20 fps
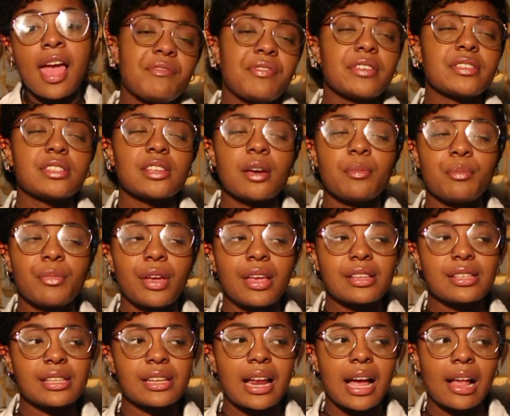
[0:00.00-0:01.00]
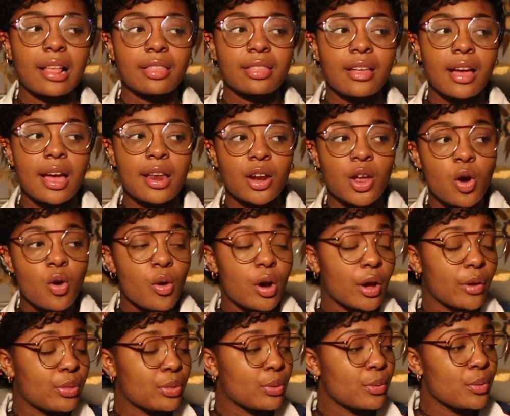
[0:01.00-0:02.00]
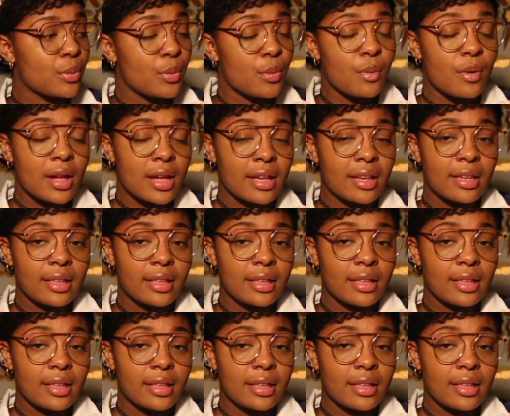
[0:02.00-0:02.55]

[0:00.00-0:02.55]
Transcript: For some reason, I thought going through